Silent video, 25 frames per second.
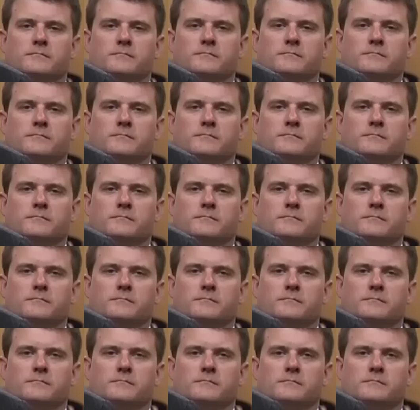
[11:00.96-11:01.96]

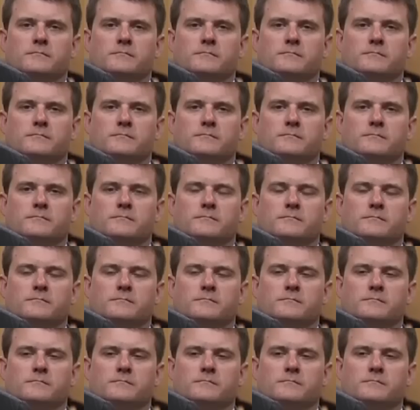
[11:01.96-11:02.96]

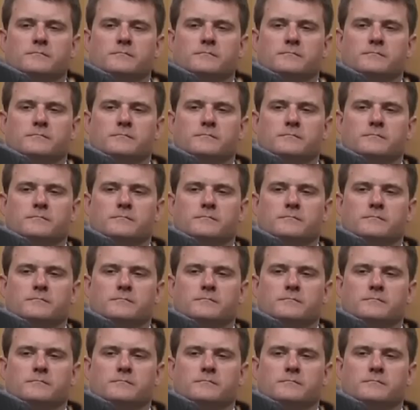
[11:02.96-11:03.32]
(not speaking)